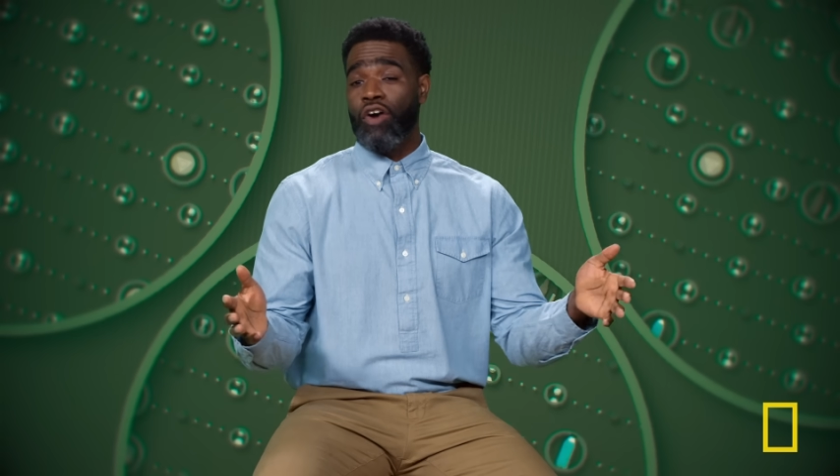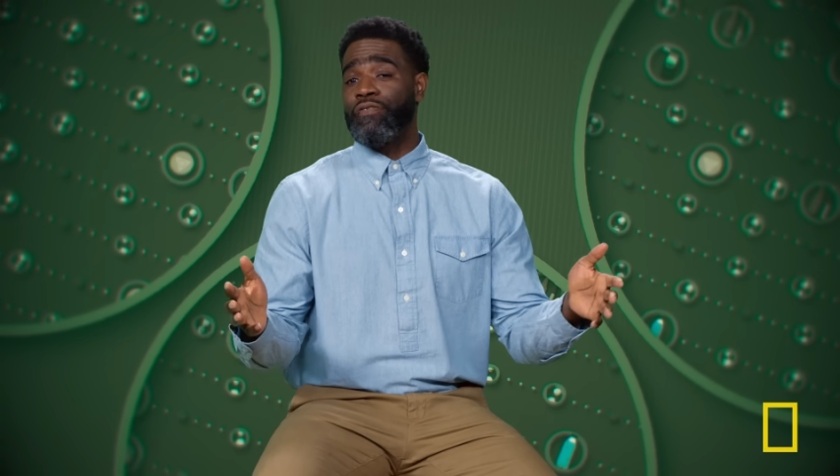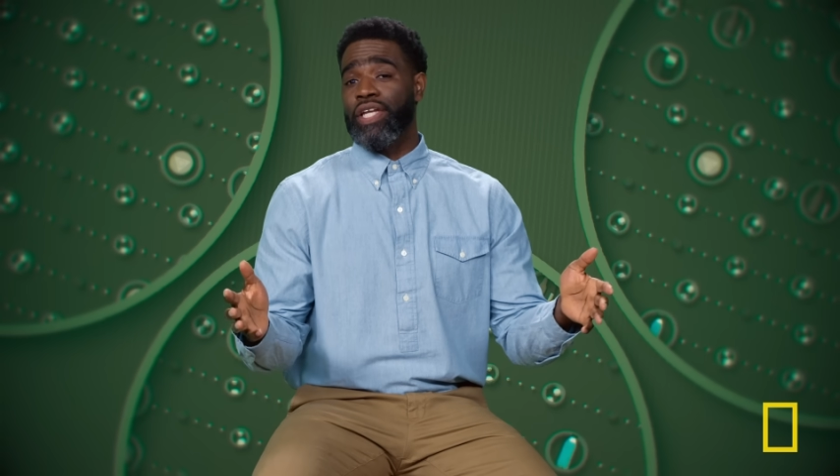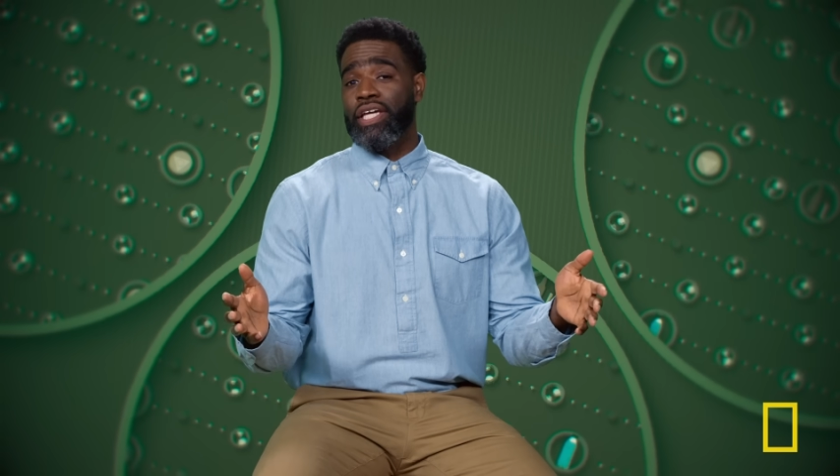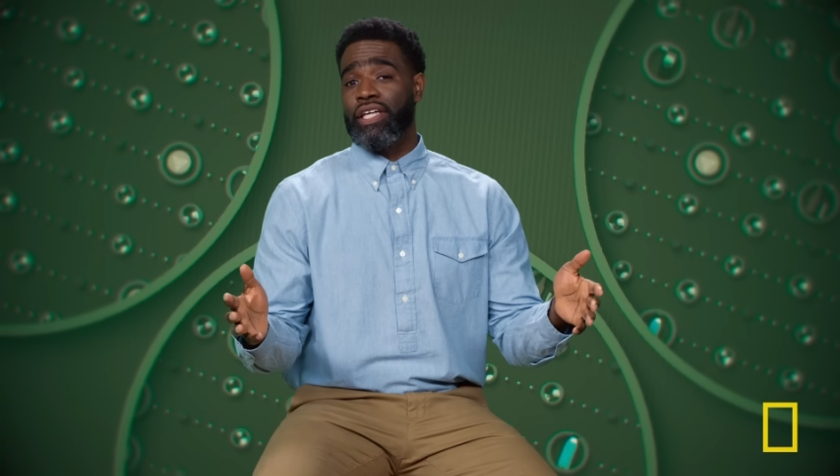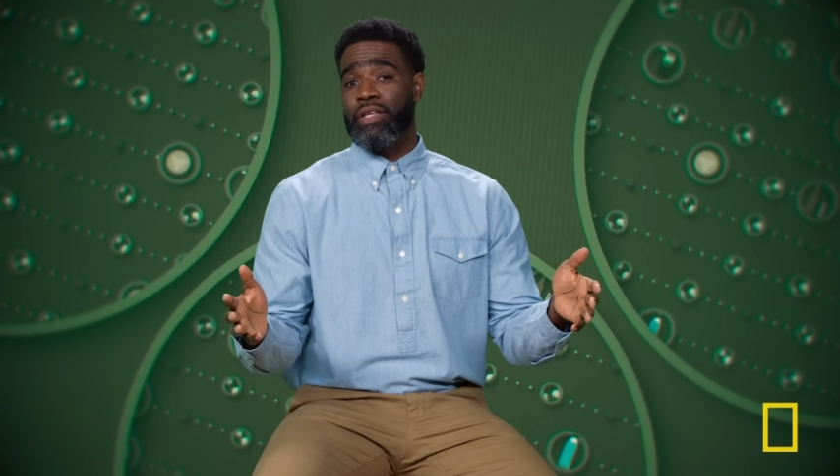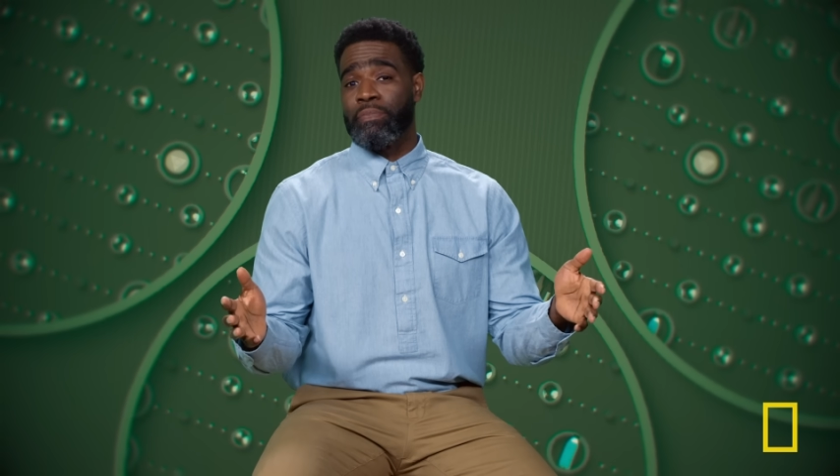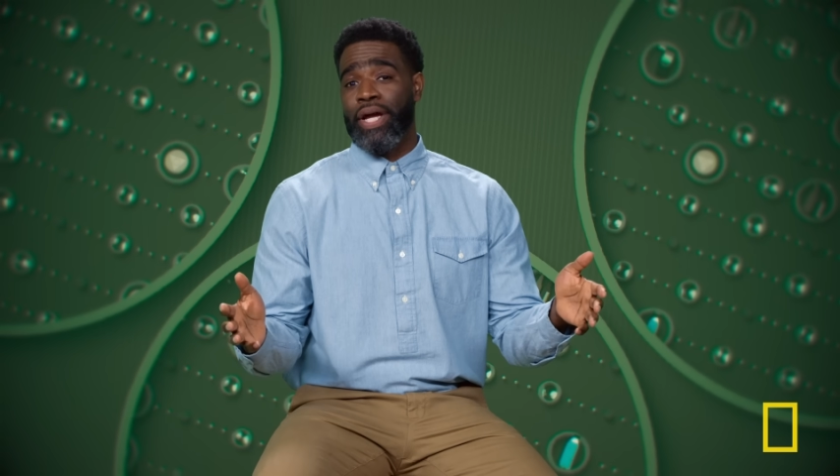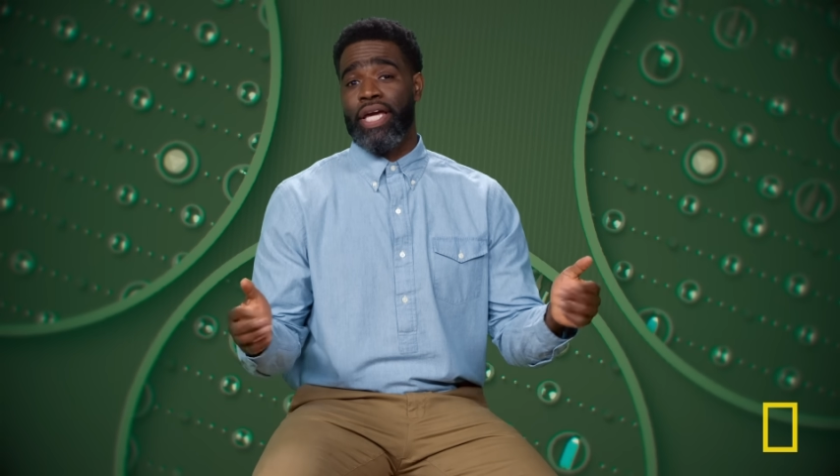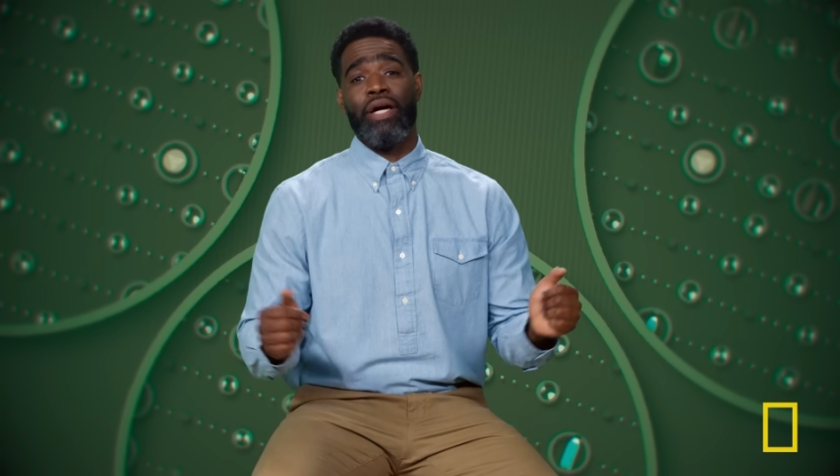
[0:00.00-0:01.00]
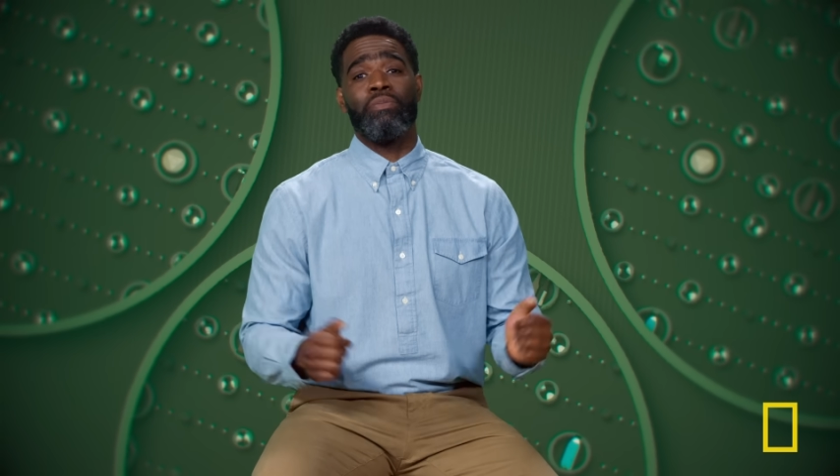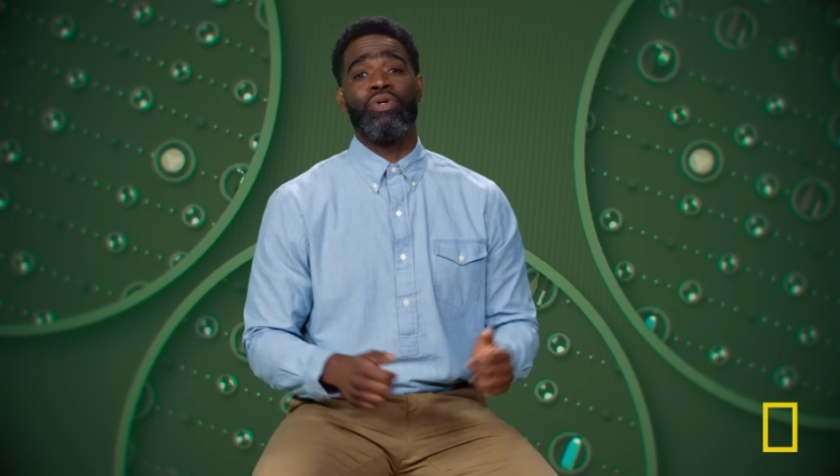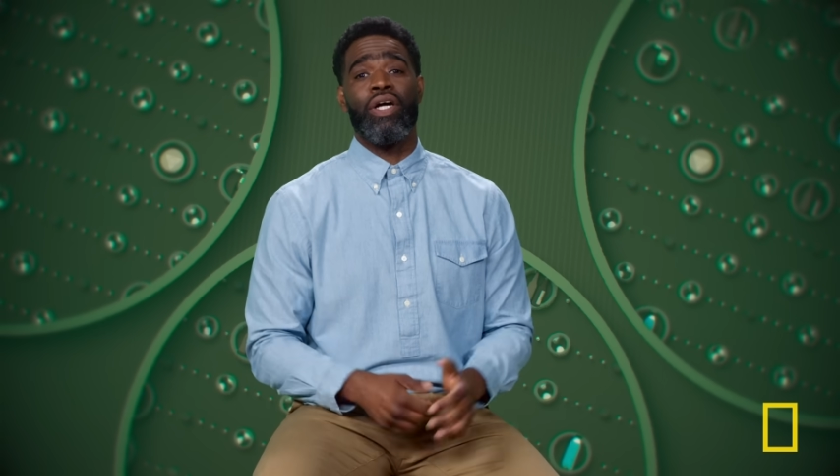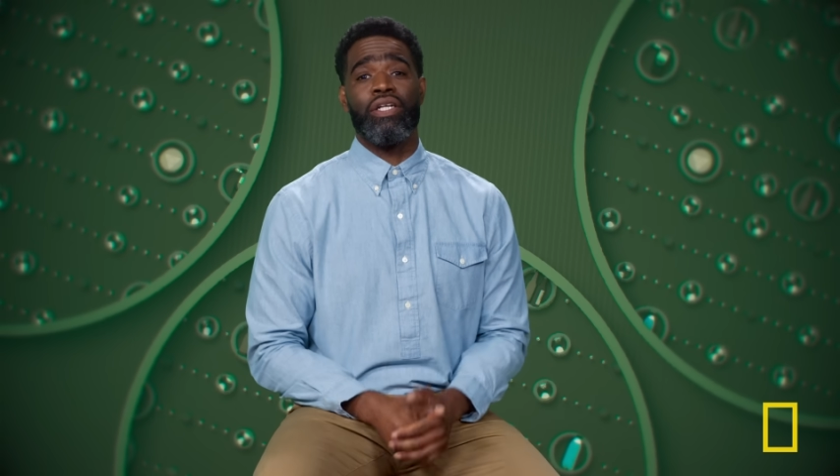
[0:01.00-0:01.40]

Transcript: Hopefully, the break helped you